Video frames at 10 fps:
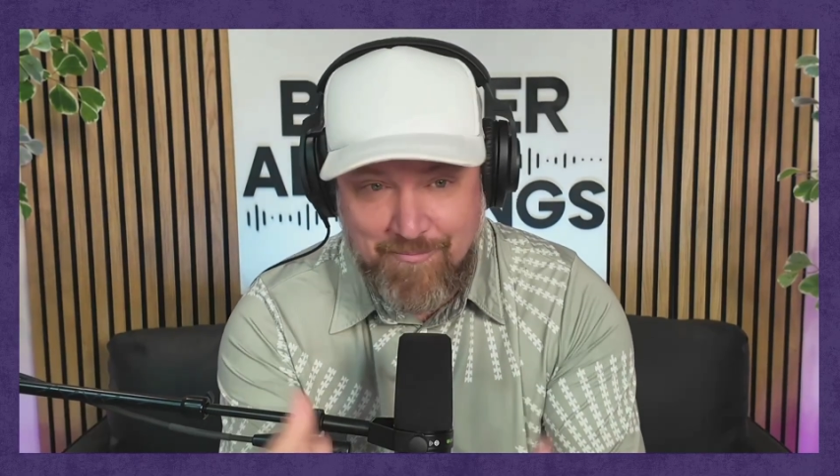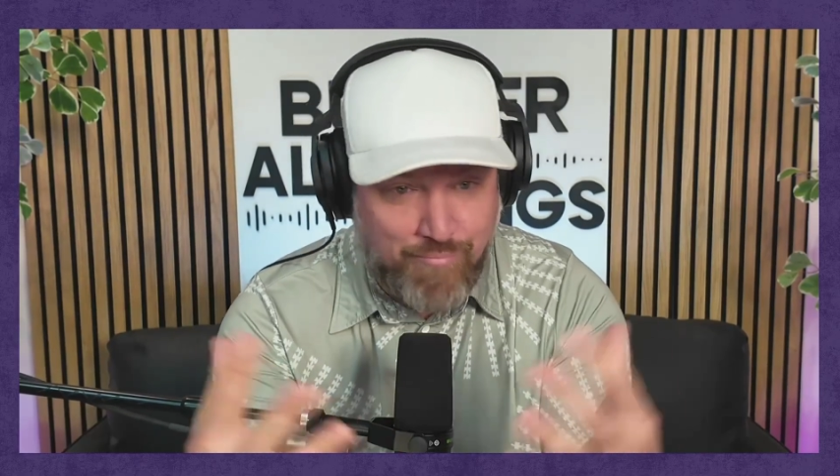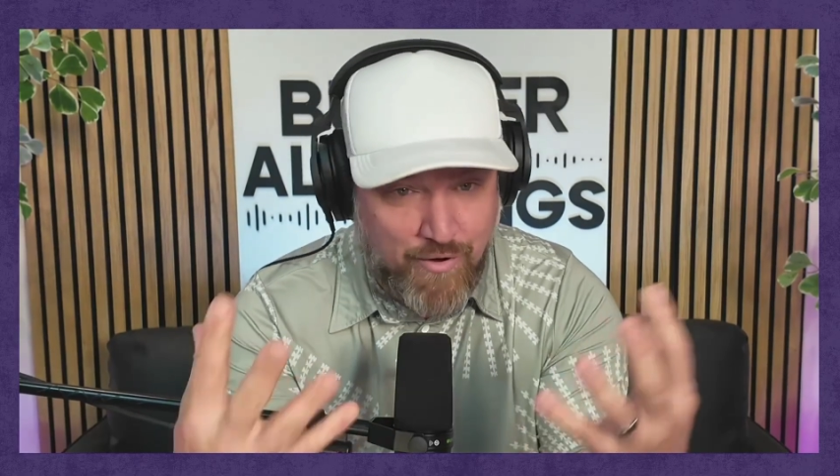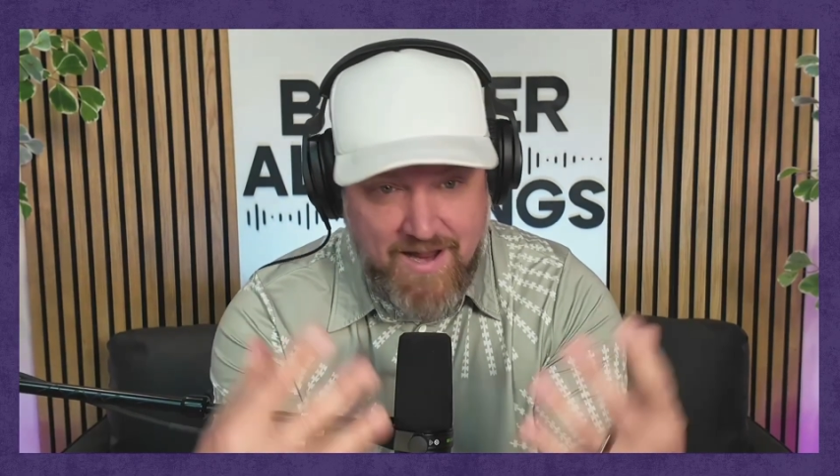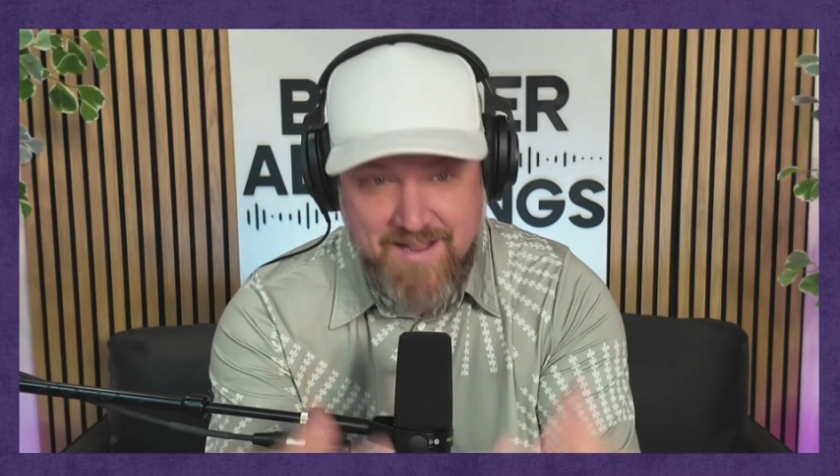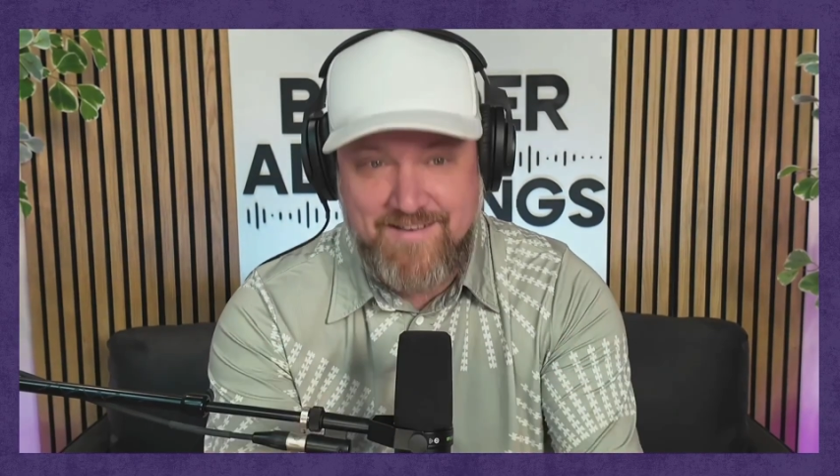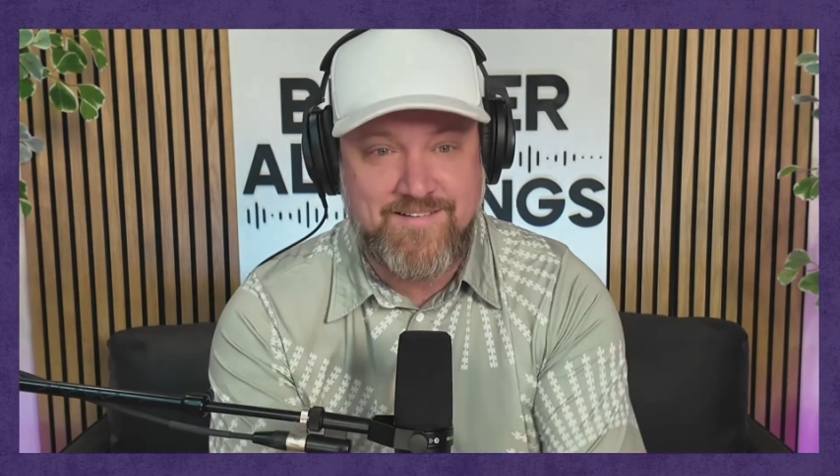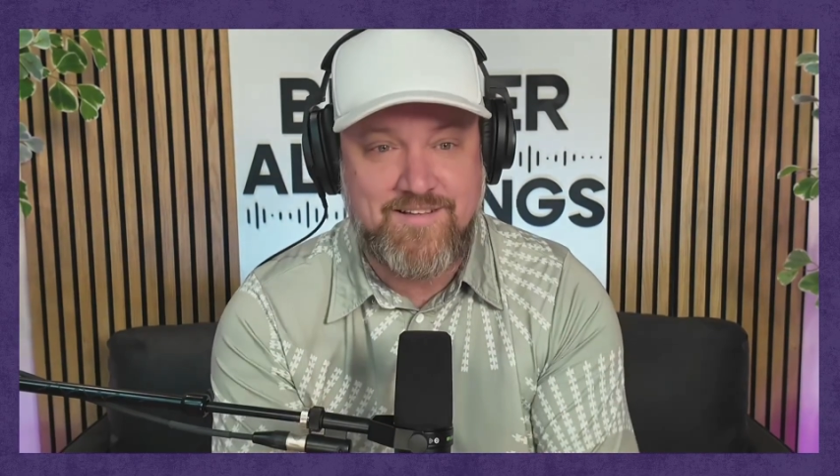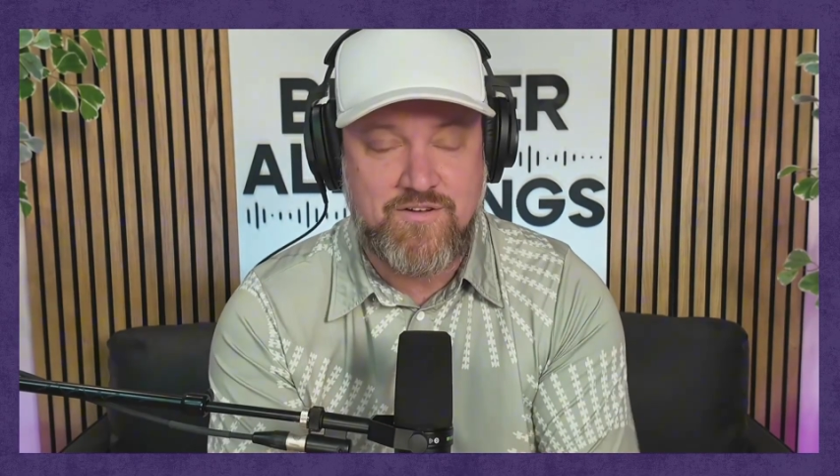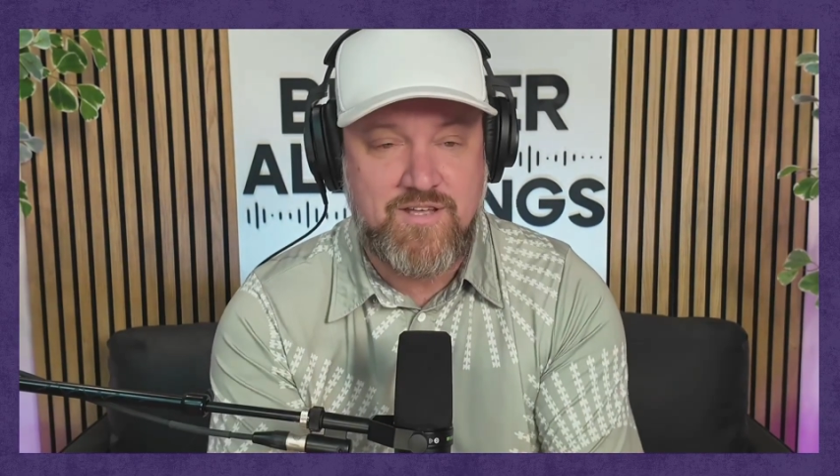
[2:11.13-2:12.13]
bright,
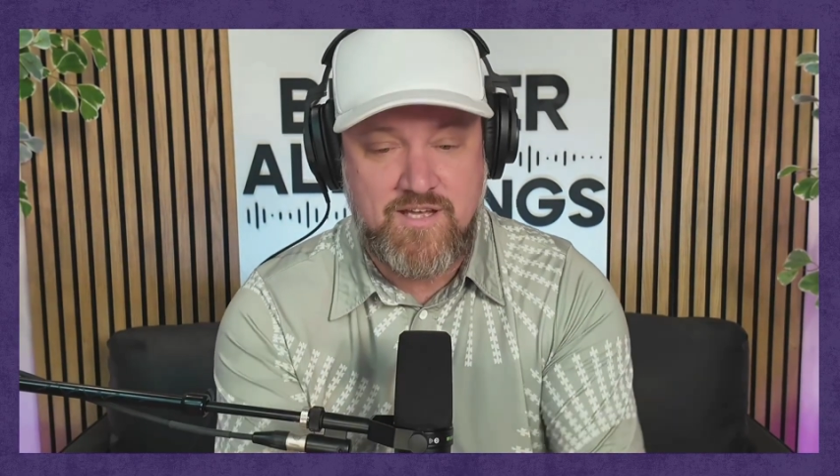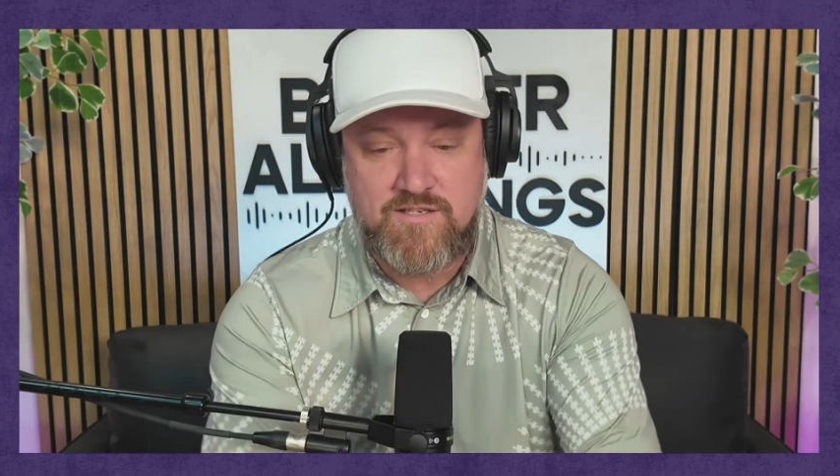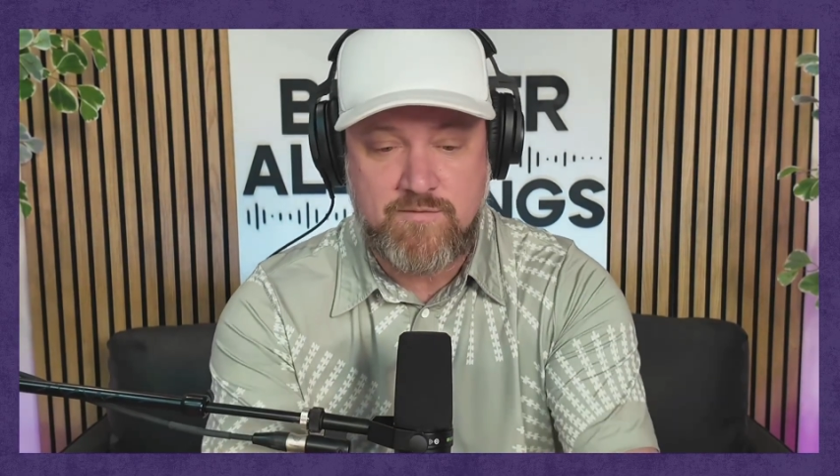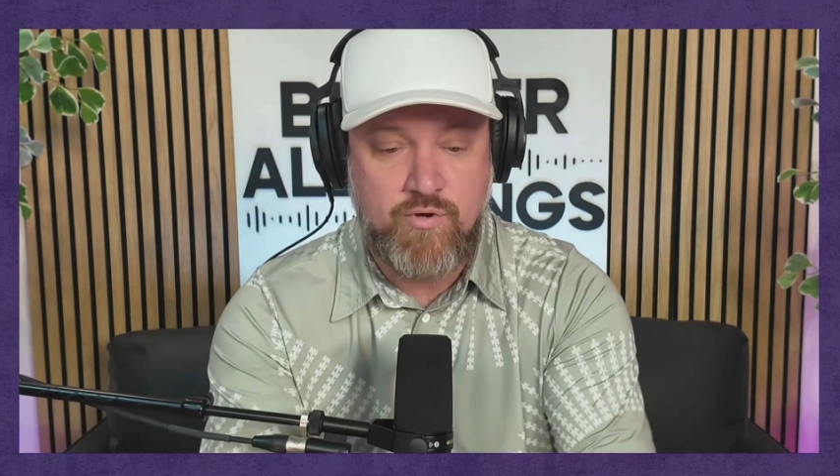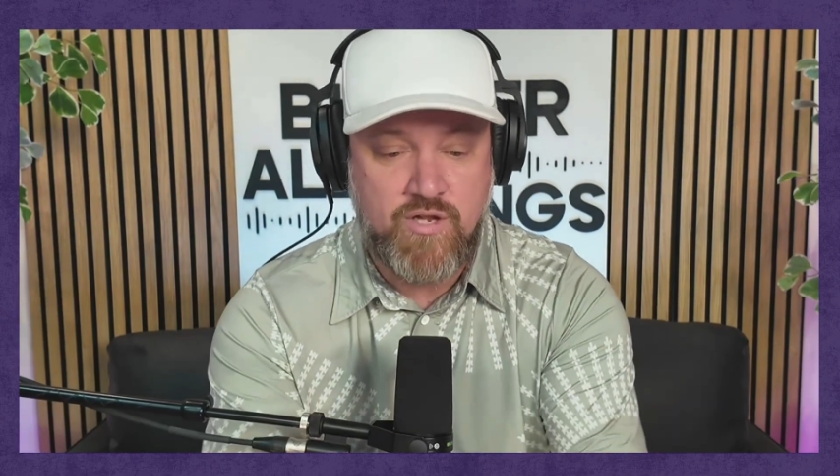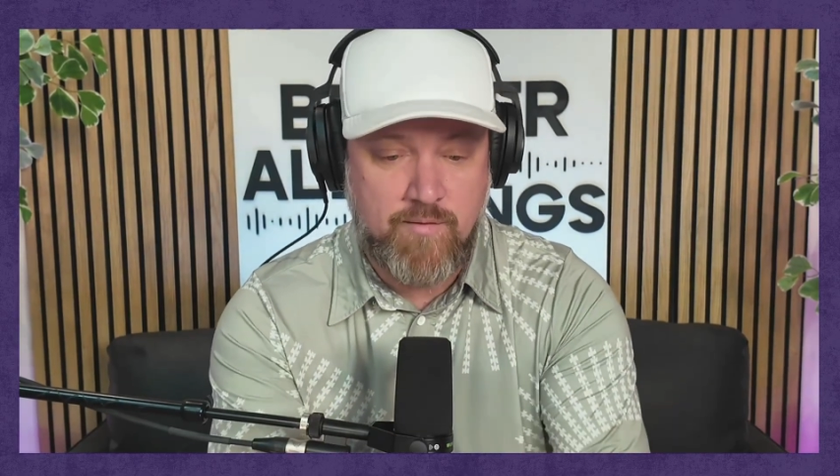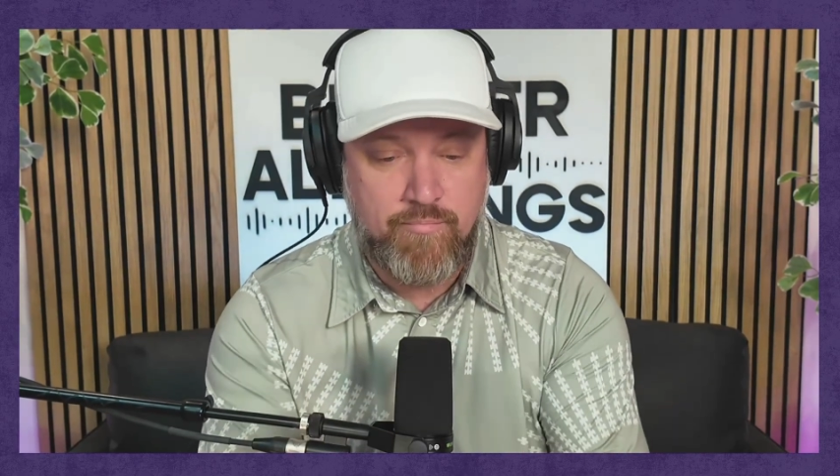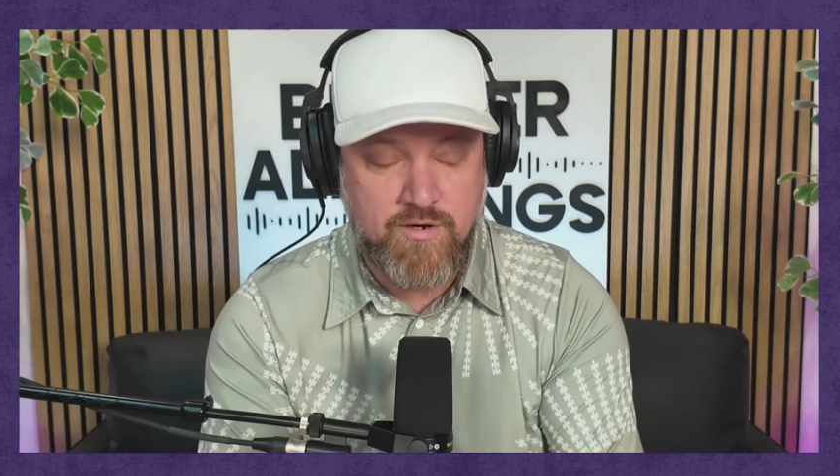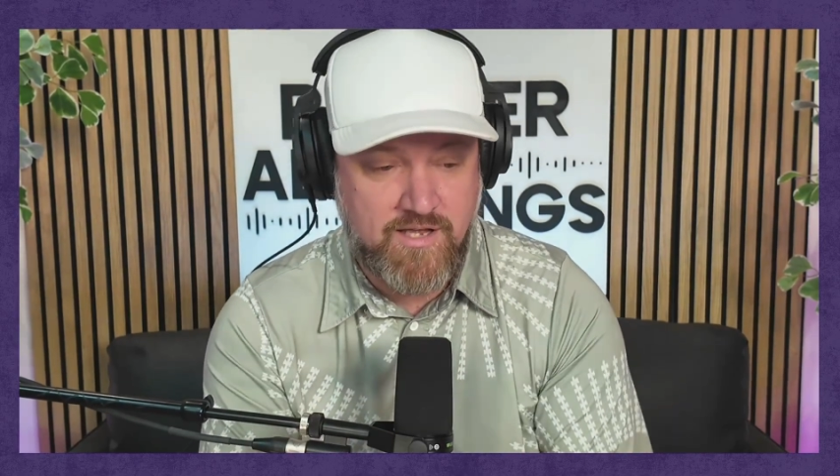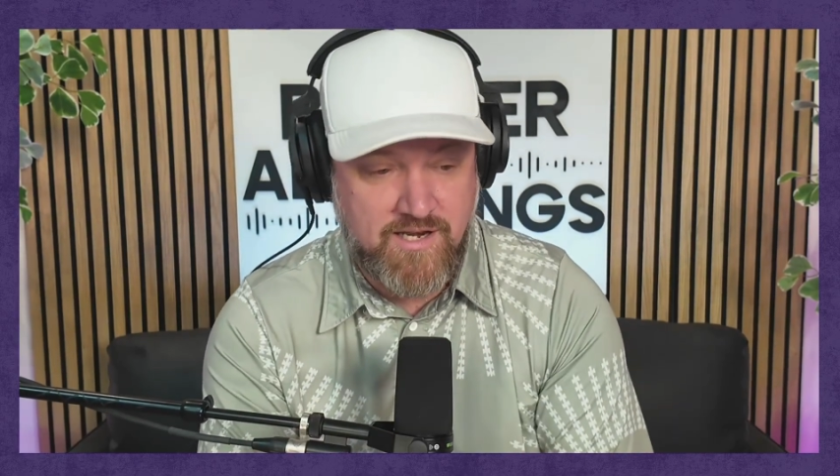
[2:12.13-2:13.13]
and little kid just putting a
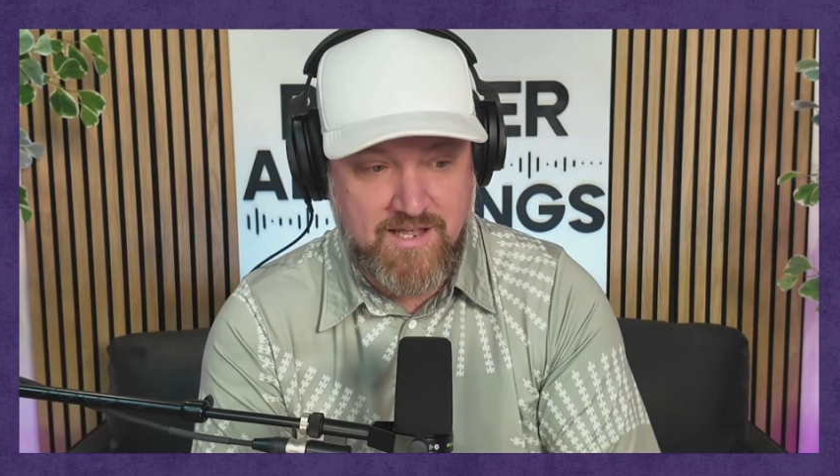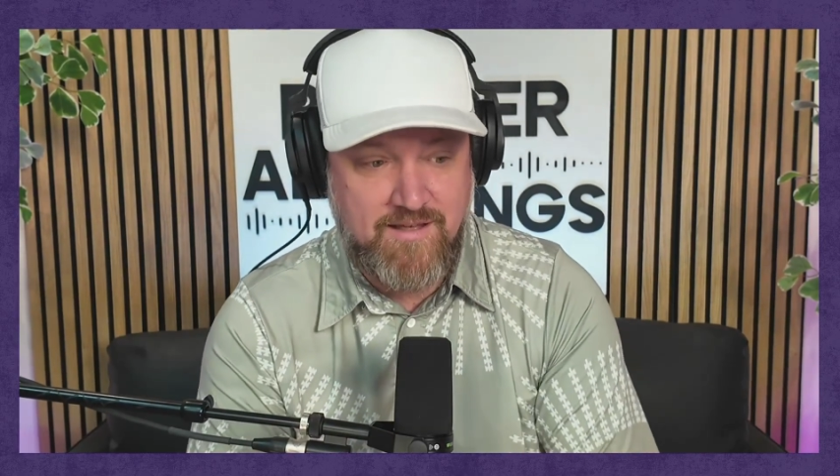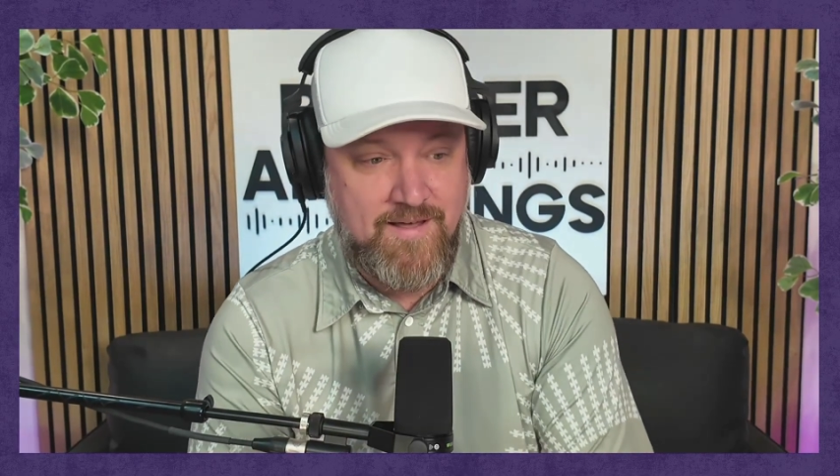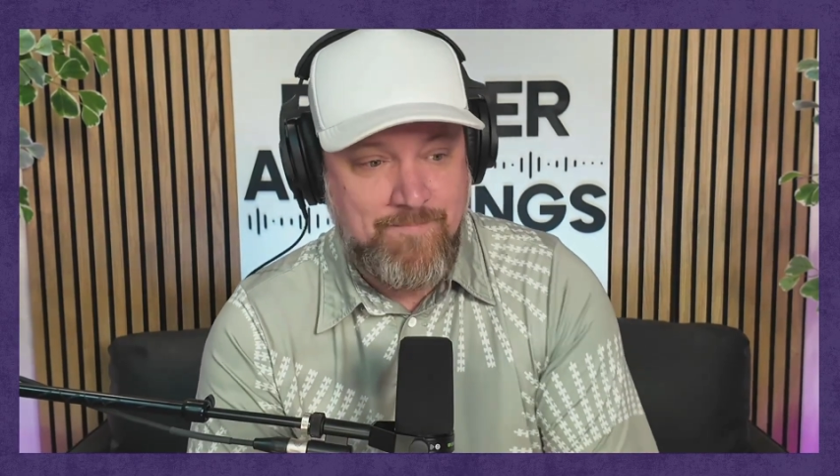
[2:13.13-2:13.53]
book in it,